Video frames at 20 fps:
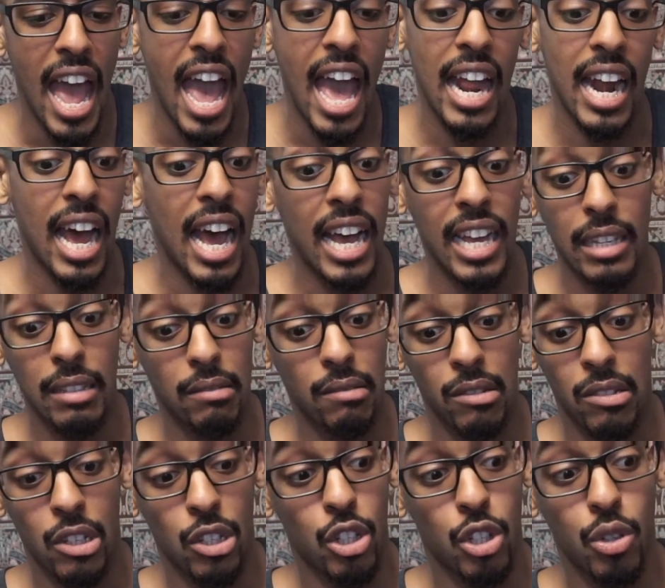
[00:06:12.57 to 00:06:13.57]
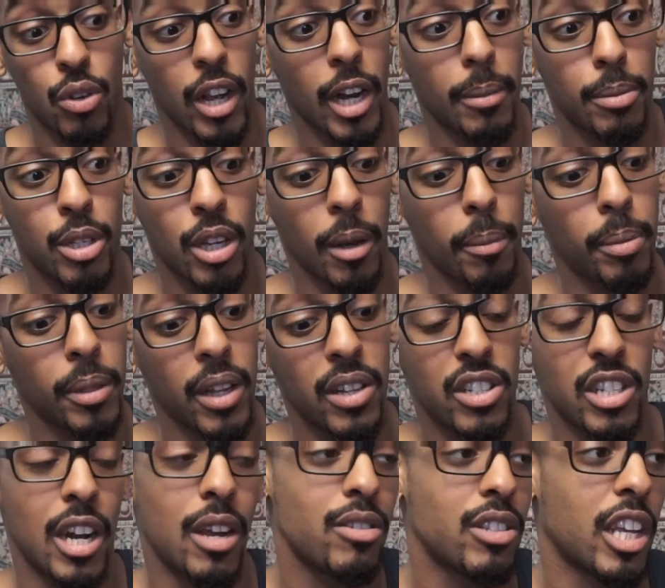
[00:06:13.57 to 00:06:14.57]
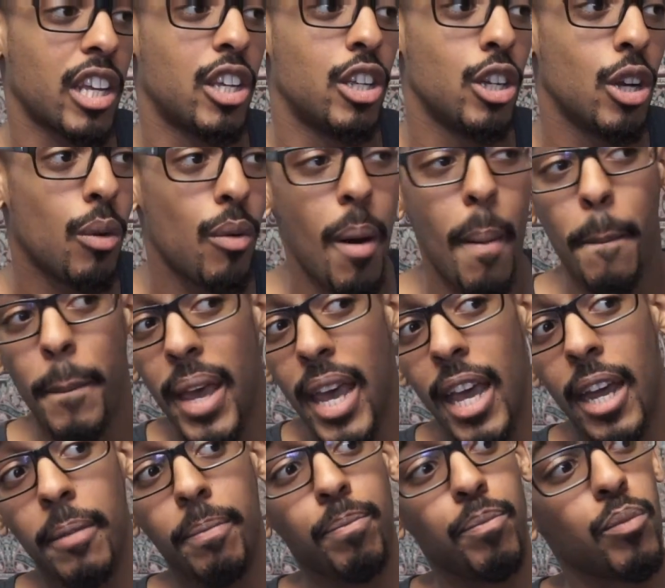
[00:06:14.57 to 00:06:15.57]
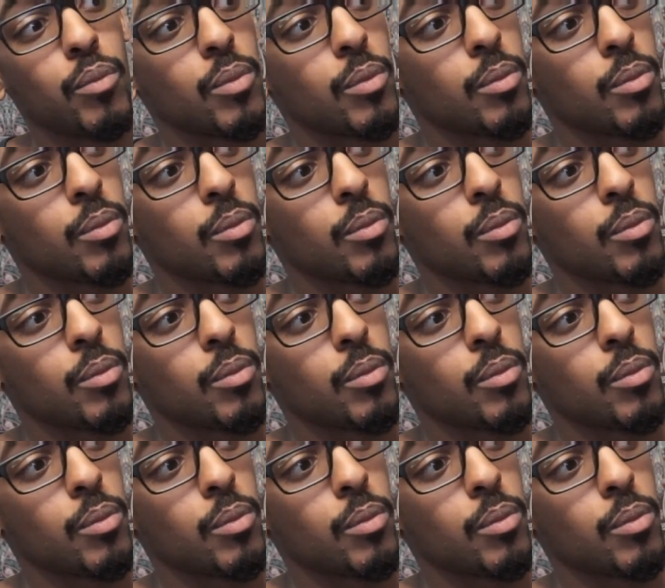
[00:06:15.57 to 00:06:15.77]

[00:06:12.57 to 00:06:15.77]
And I just straight up took a plunge, and I was like, you know what, man?